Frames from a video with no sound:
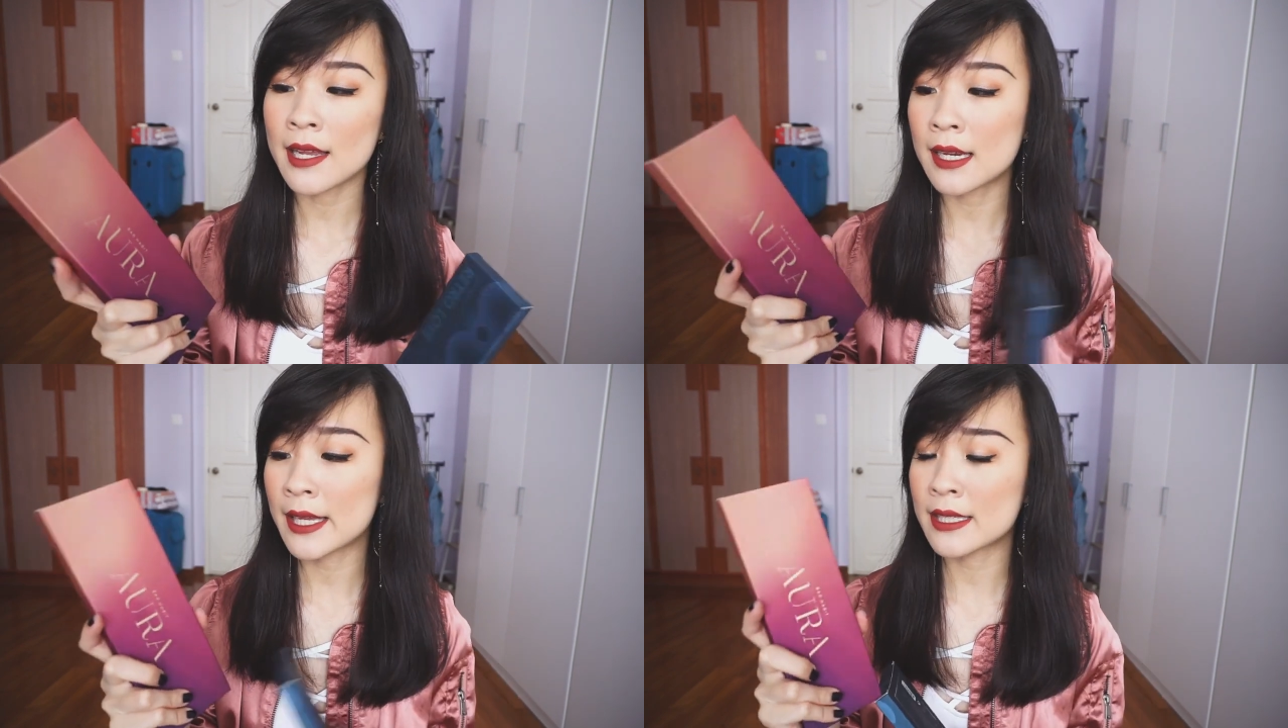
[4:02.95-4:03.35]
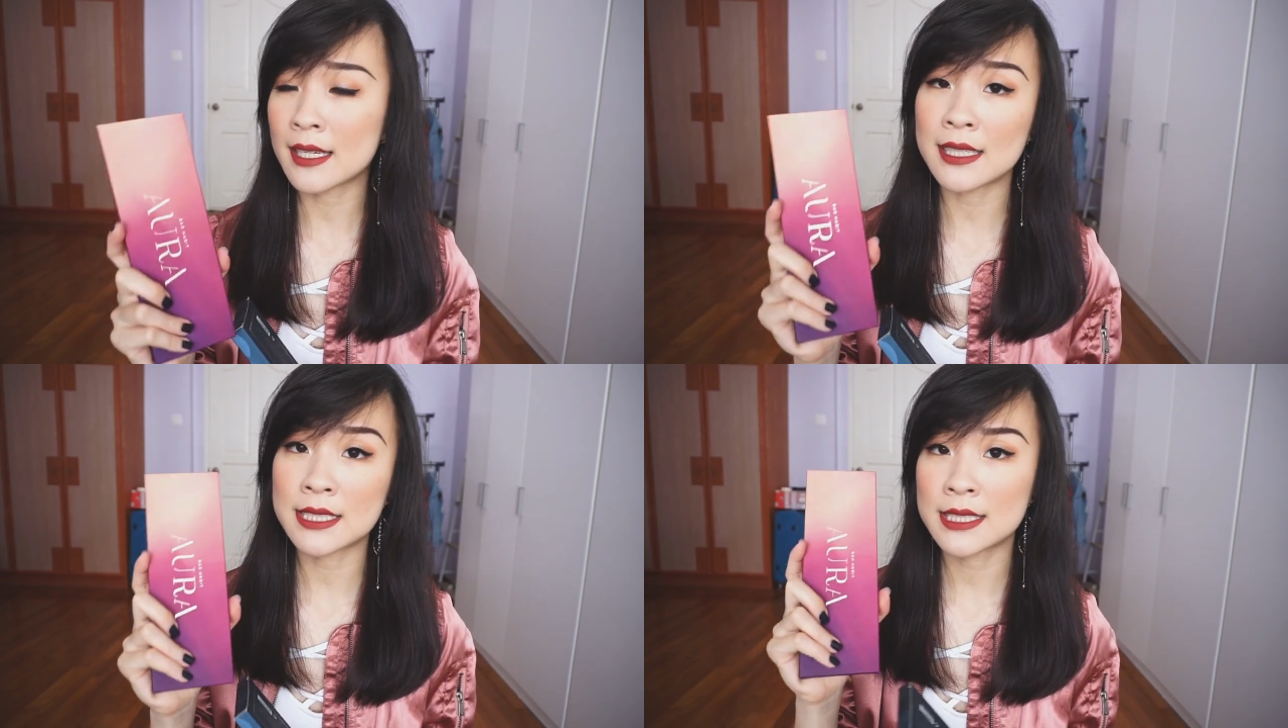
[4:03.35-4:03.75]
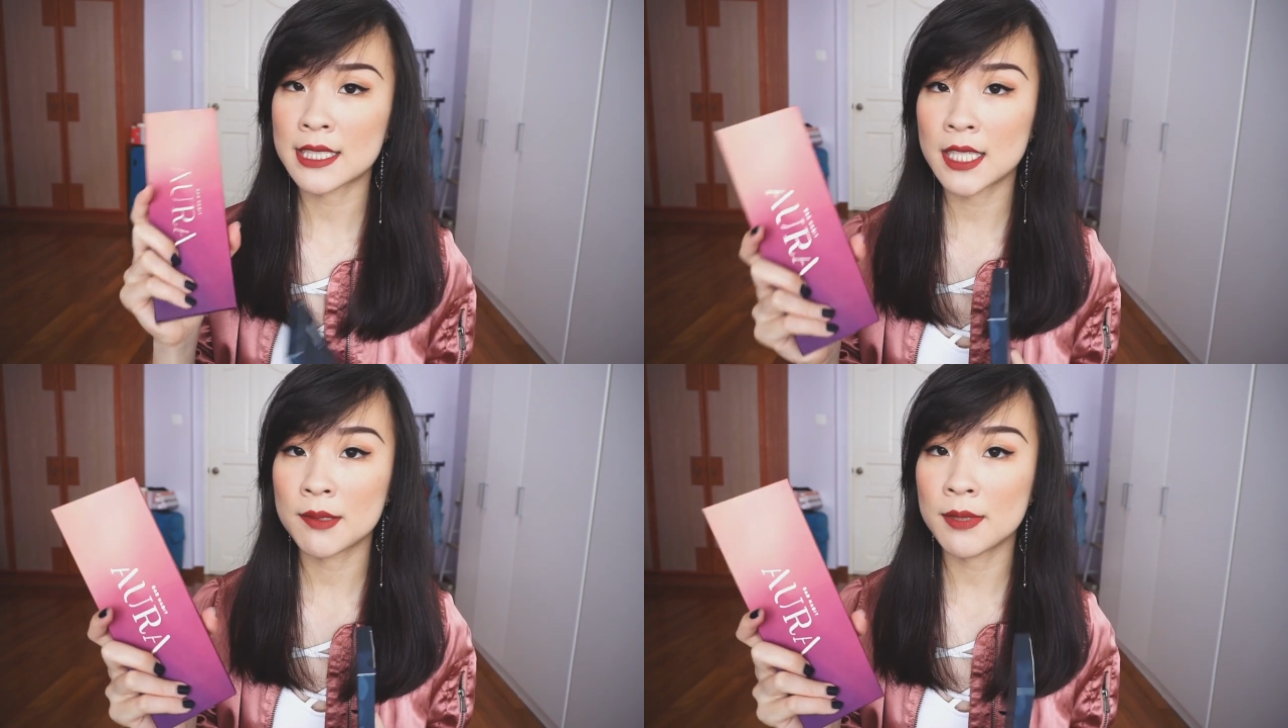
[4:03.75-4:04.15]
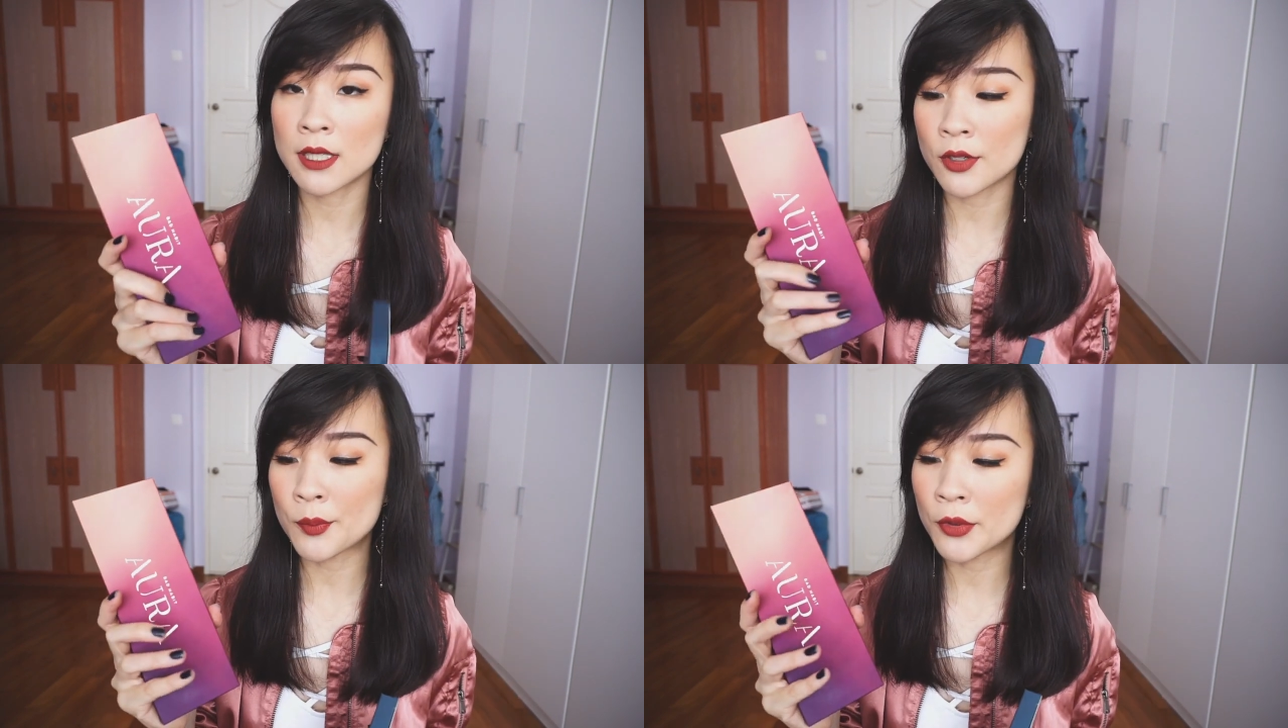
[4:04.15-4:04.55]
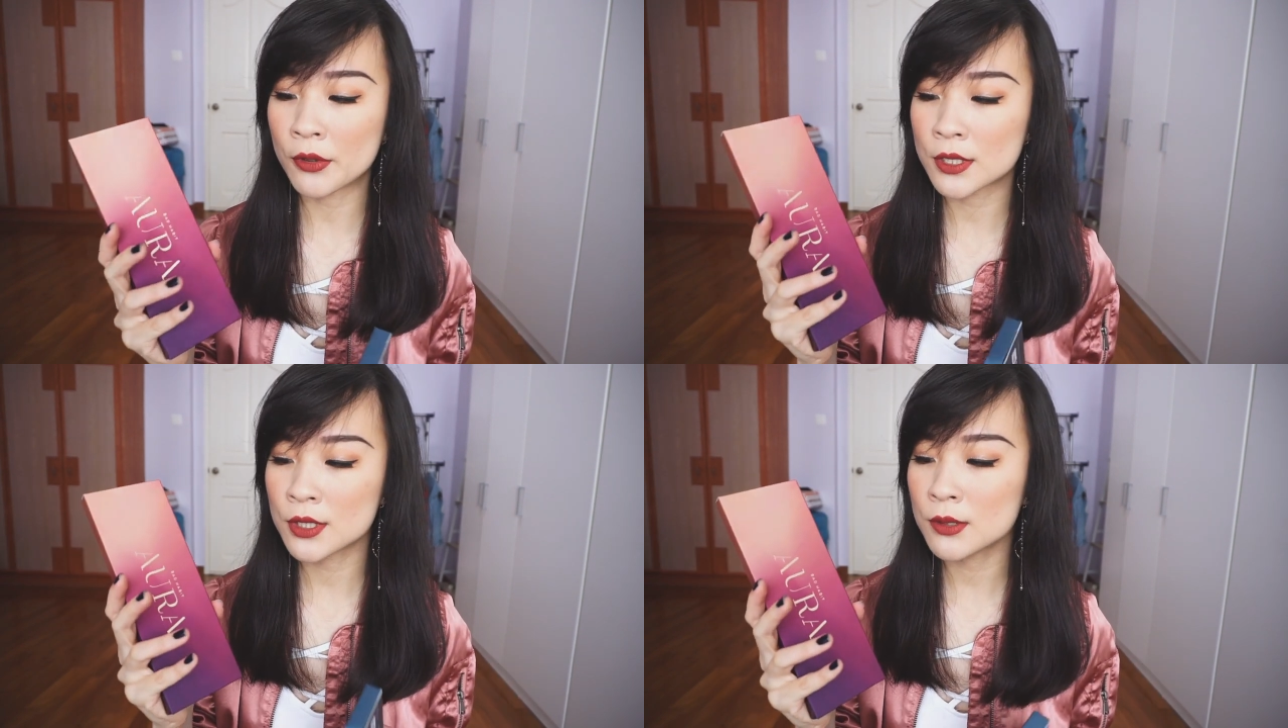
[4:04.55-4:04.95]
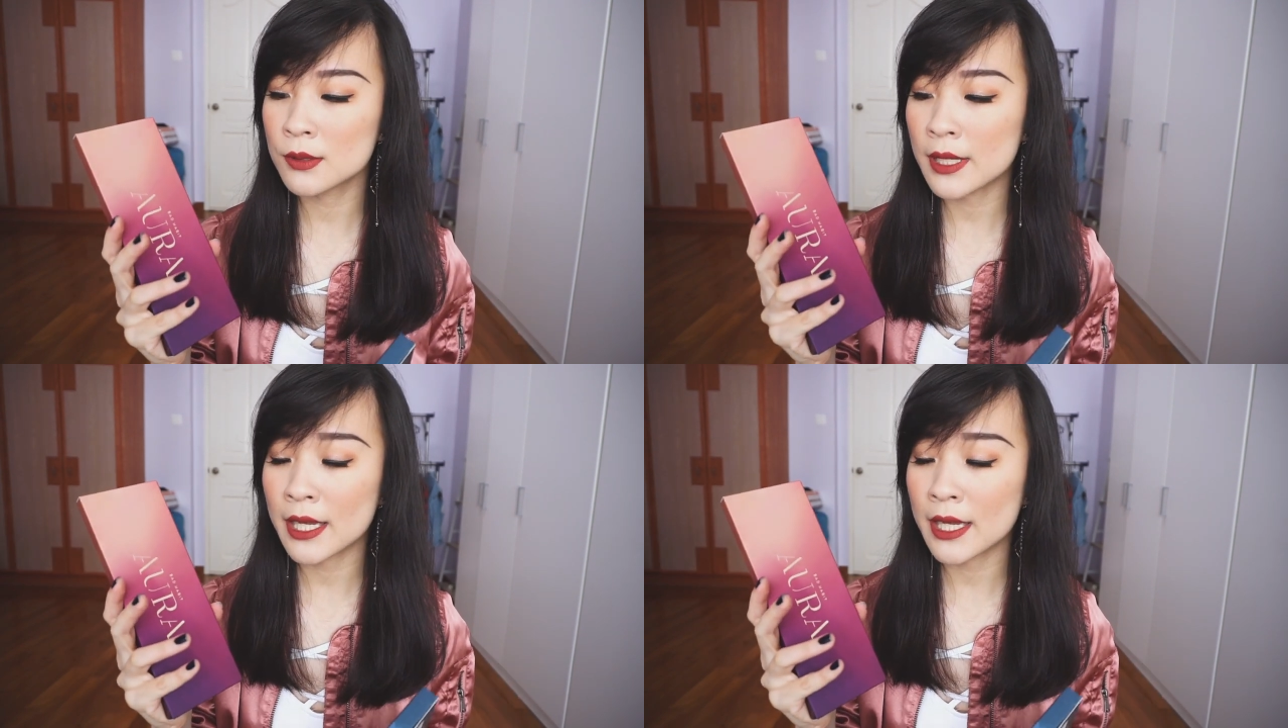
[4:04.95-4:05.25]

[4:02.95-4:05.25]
I like the color scheme a lot more too,